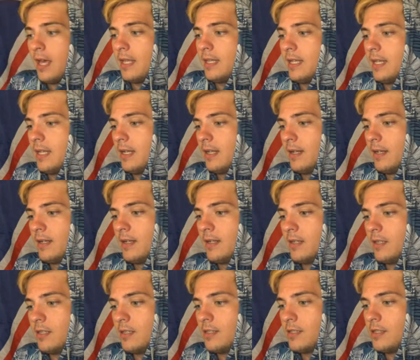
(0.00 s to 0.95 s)
And then
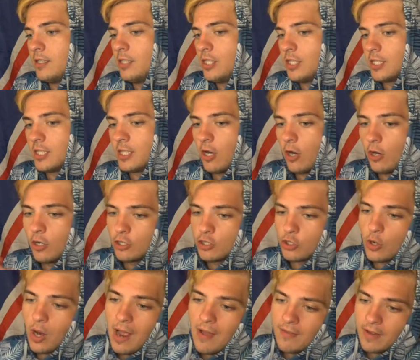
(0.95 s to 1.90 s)
just her
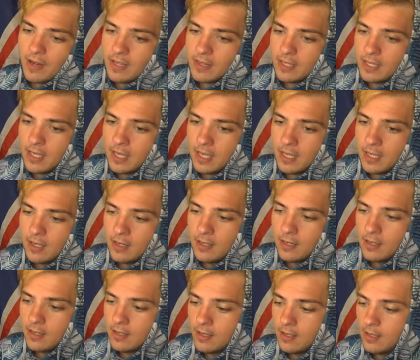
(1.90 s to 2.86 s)
driving at the
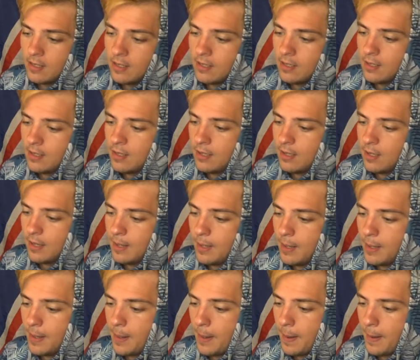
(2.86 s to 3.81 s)
end,
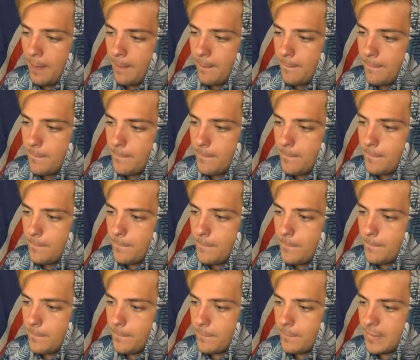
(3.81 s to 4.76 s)
and
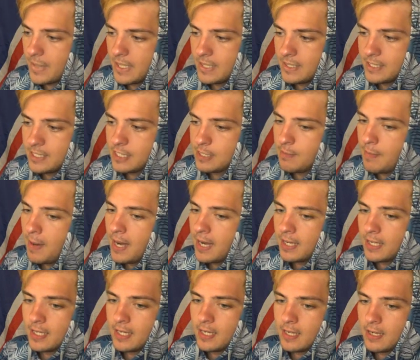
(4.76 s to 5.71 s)

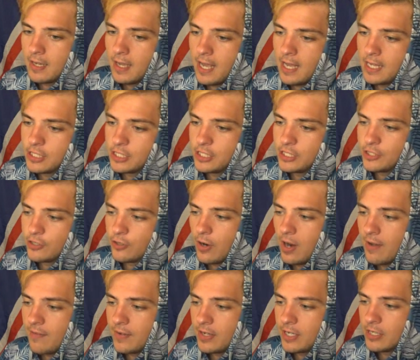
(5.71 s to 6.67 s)
smiling as she's
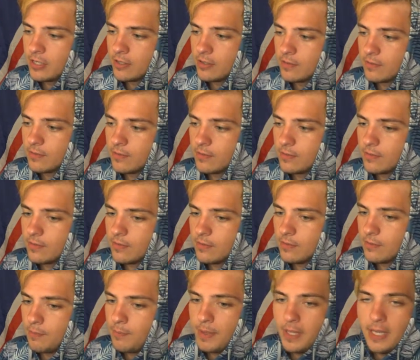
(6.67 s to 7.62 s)
driving,
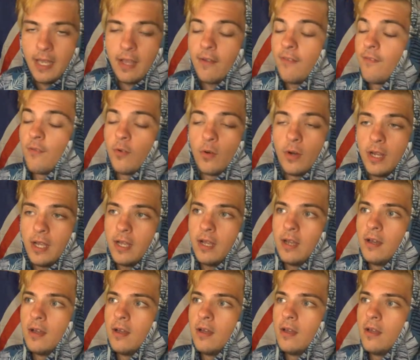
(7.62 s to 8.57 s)
being
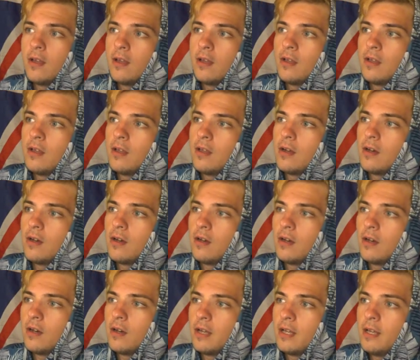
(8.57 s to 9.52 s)
free.
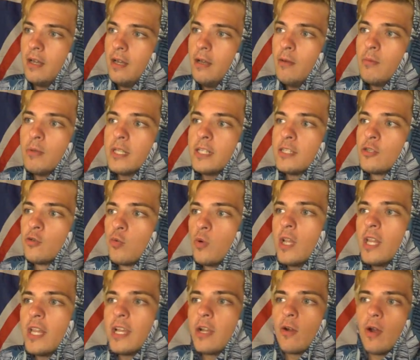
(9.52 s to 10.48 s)
It's
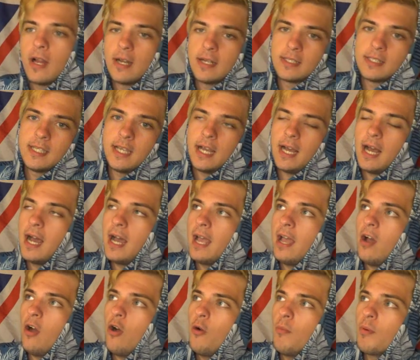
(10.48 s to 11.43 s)
really great to see.
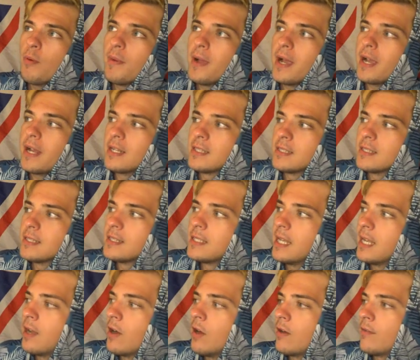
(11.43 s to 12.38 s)
I hope Rebecca doesn't
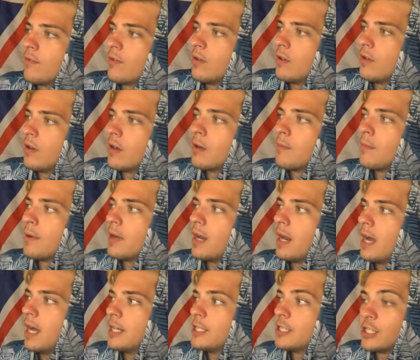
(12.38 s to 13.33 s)
stay gone for long,
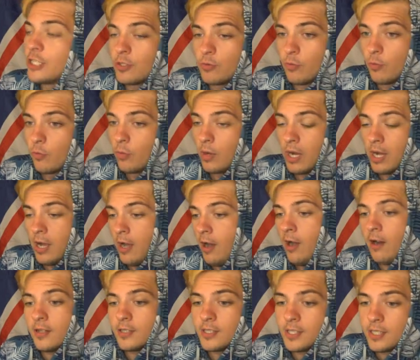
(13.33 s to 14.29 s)
but I
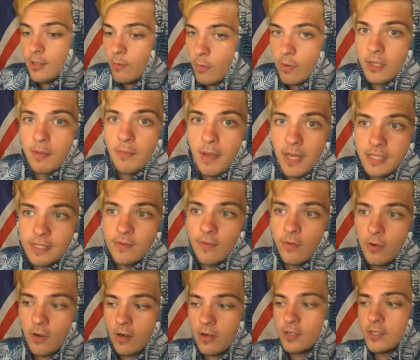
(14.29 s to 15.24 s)
honestly want the best
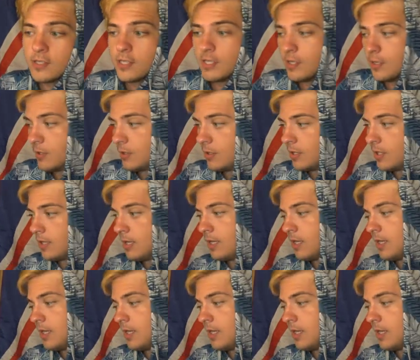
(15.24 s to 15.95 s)
for her, so